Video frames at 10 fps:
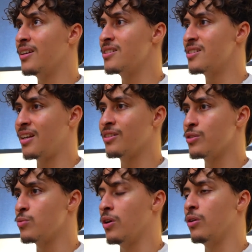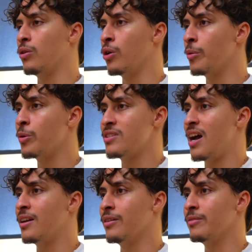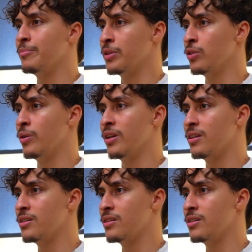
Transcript: standards were a lot lower because I hadn't been doing it.